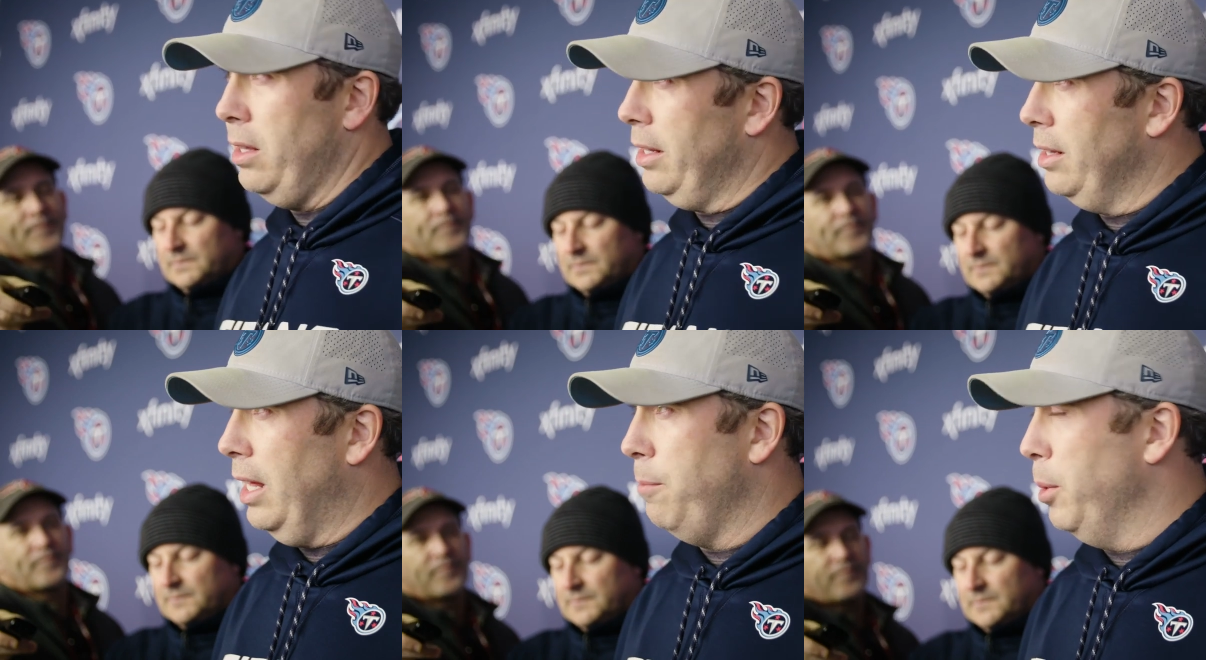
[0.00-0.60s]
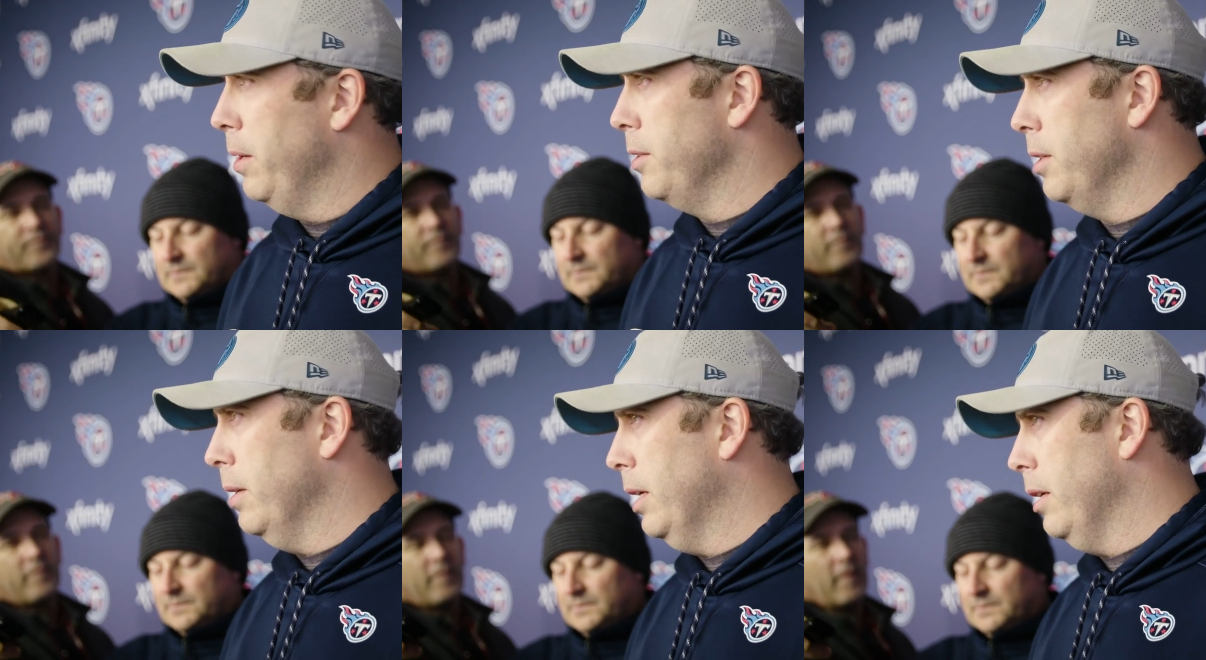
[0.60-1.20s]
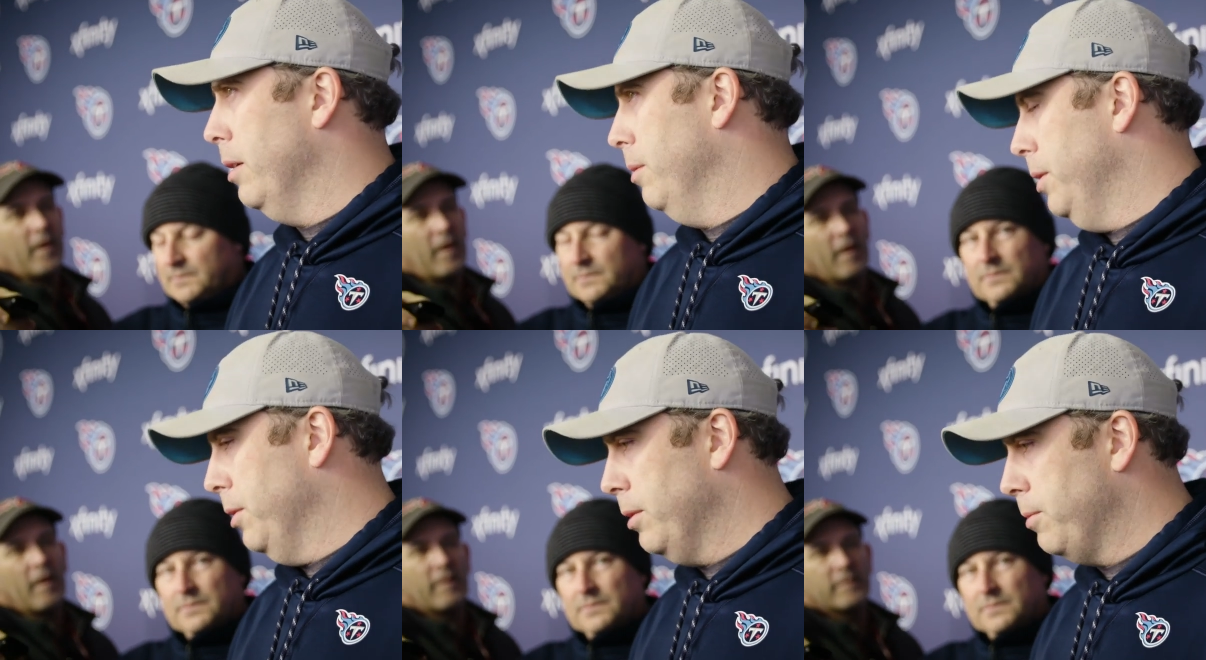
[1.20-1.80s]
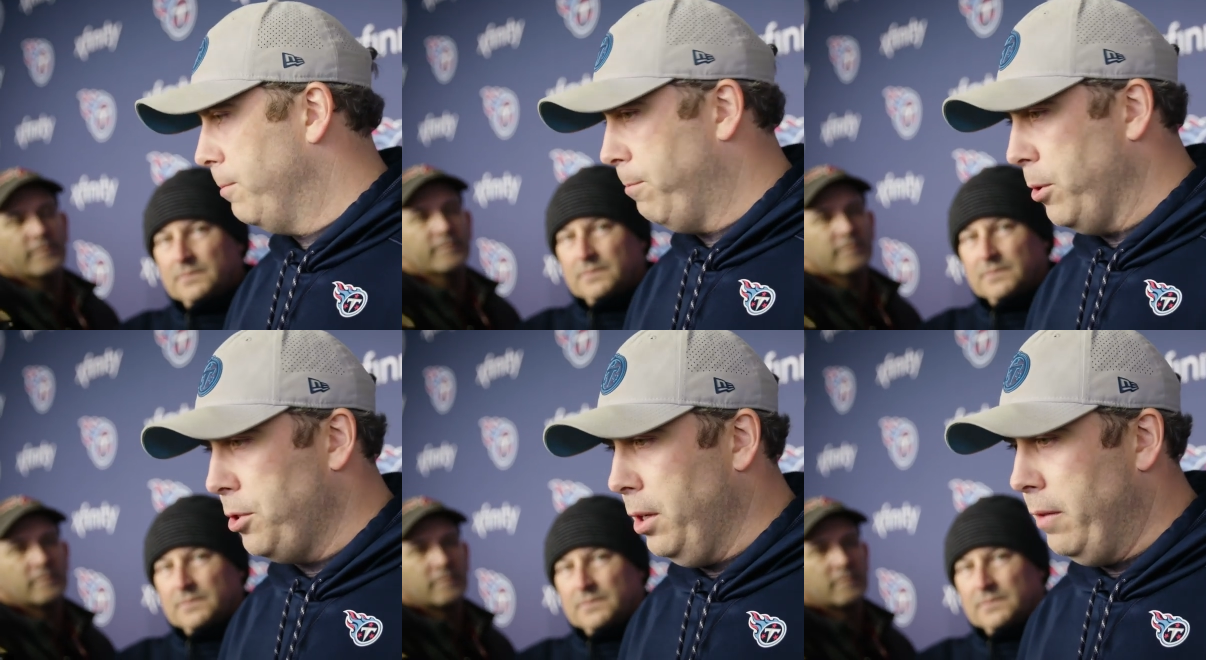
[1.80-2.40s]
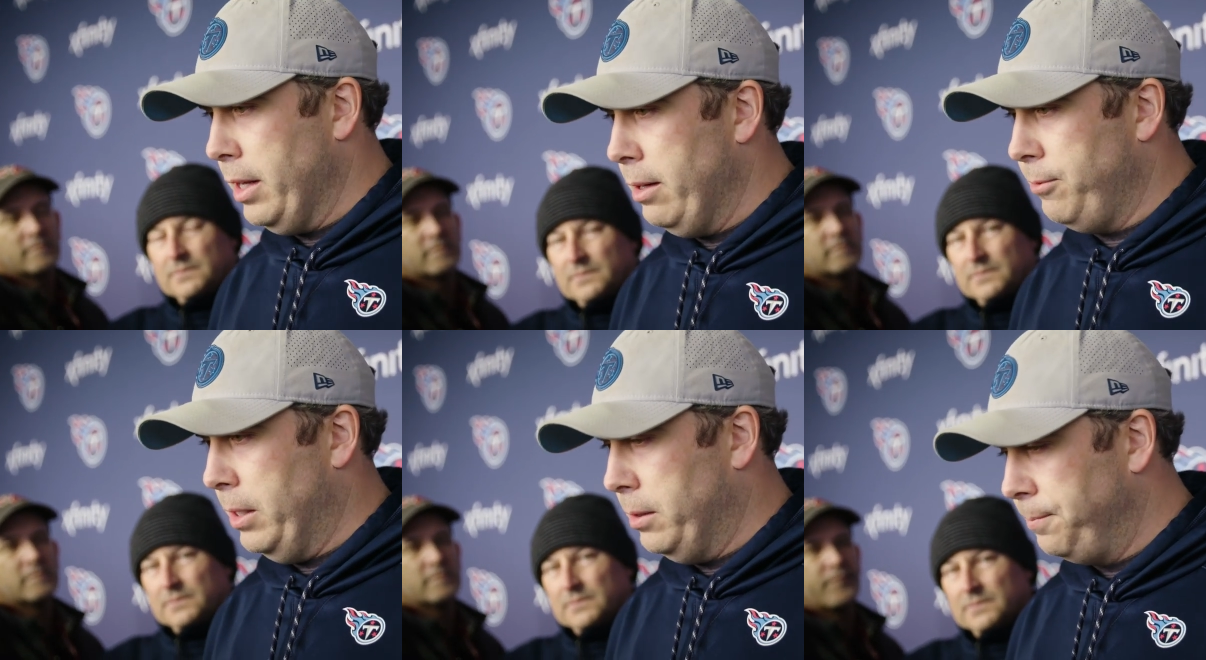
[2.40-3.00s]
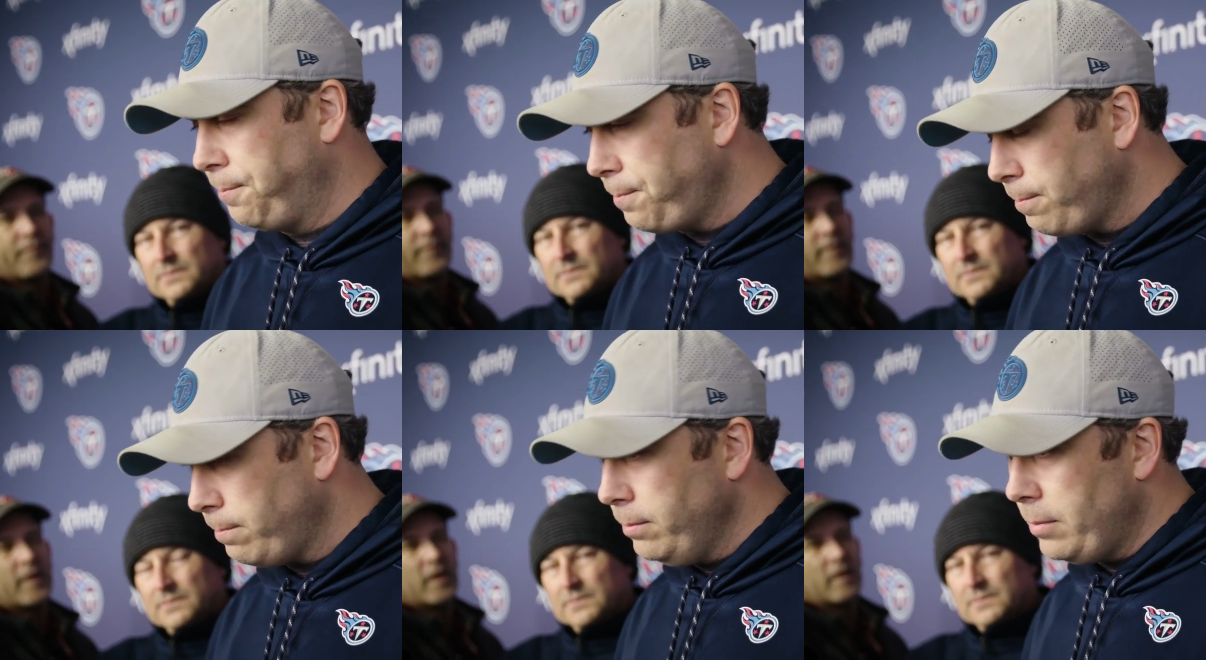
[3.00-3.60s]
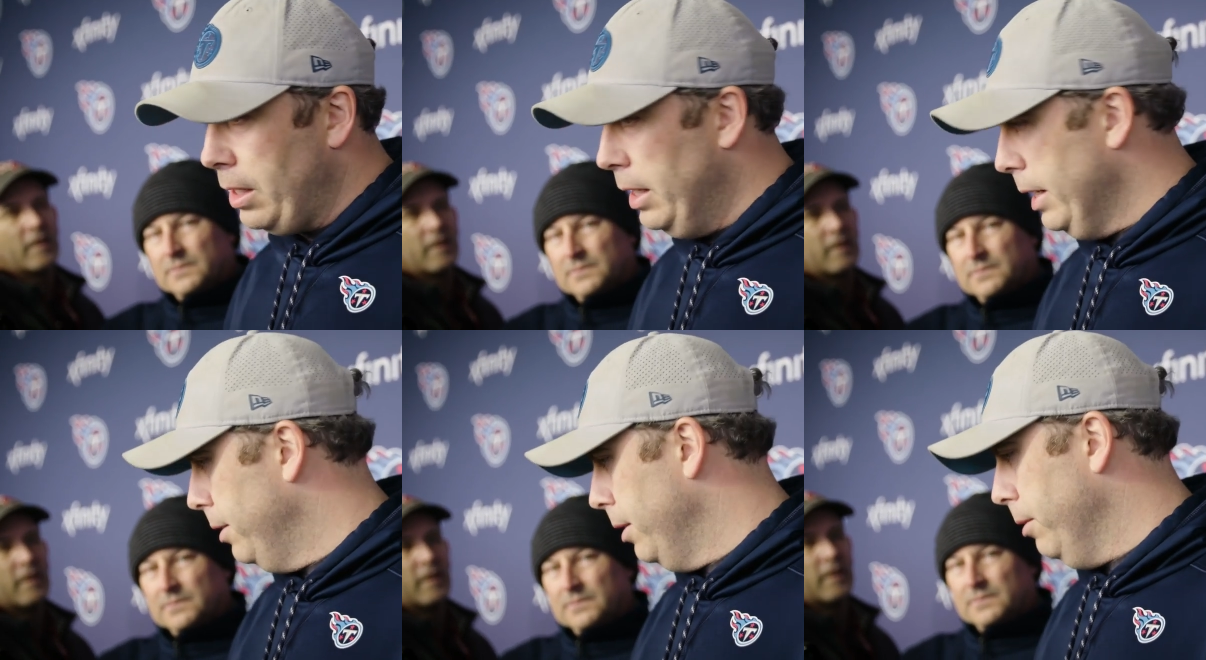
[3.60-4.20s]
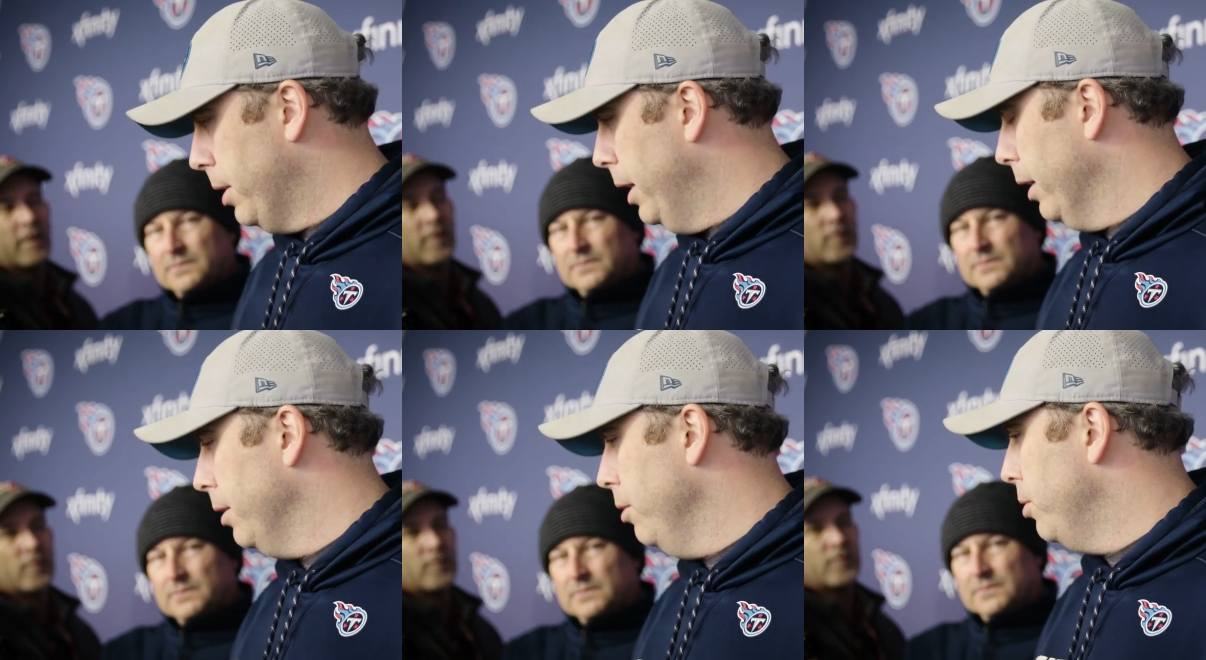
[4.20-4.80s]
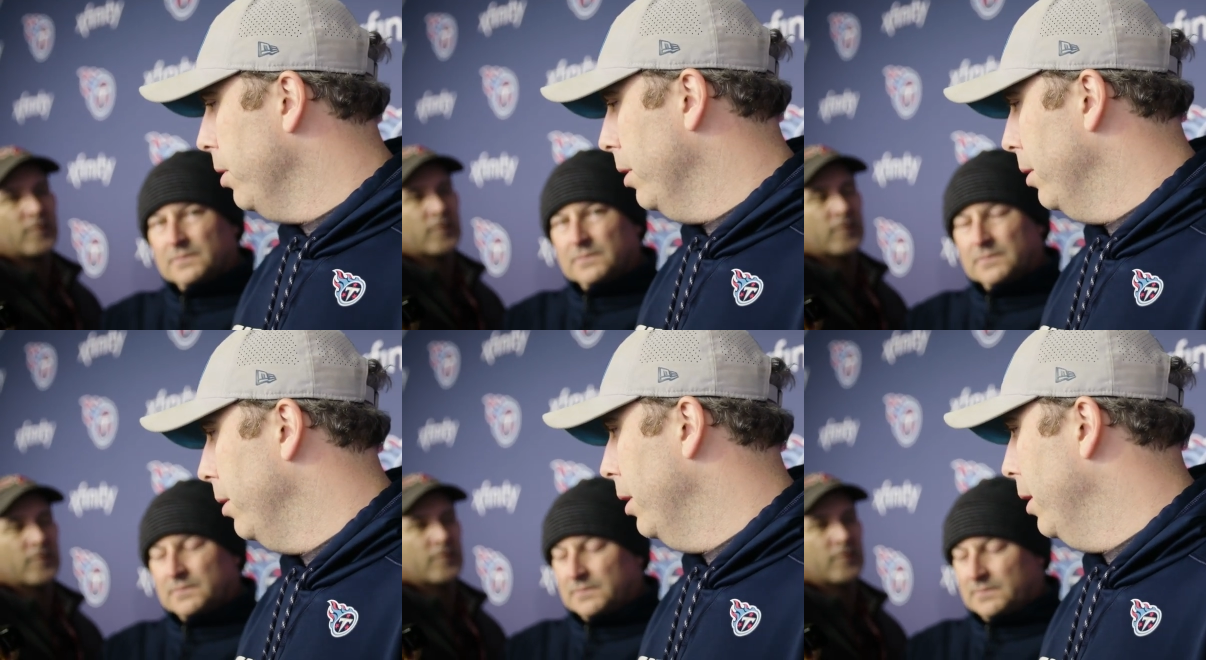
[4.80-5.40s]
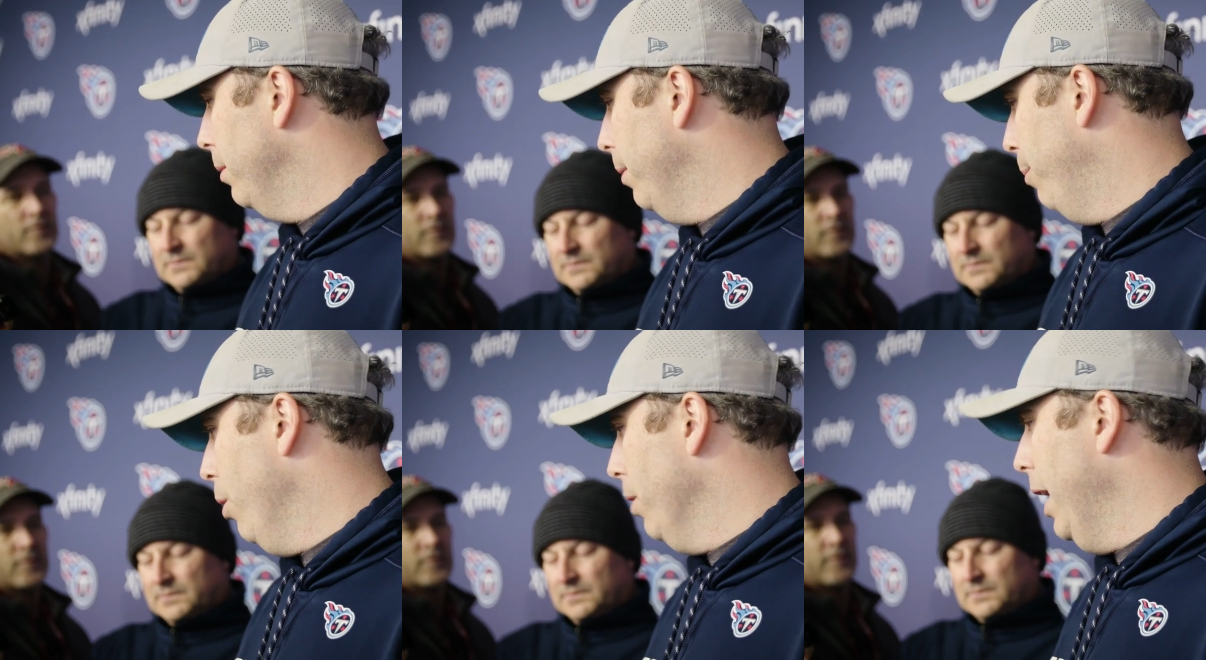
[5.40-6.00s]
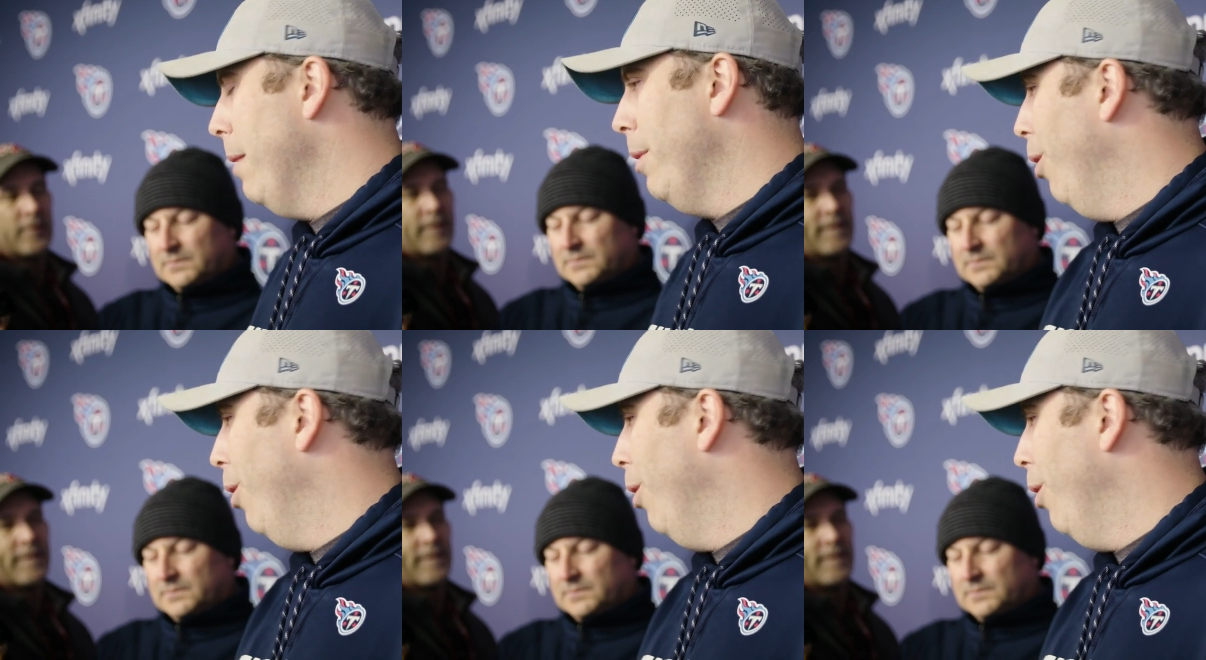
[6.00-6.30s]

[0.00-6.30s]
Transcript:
Speaker 1: Like a lot of players, you know, he's his first year in the NFL. He's, you know, getting used to the pro game